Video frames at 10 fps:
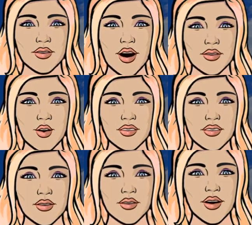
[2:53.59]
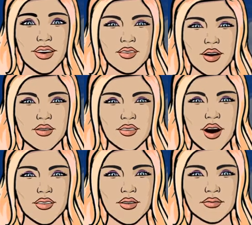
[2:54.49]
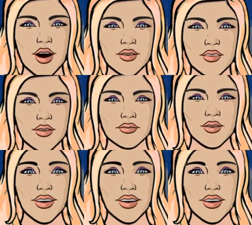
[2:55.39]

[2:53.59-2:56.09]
and a chest containing £8,000 in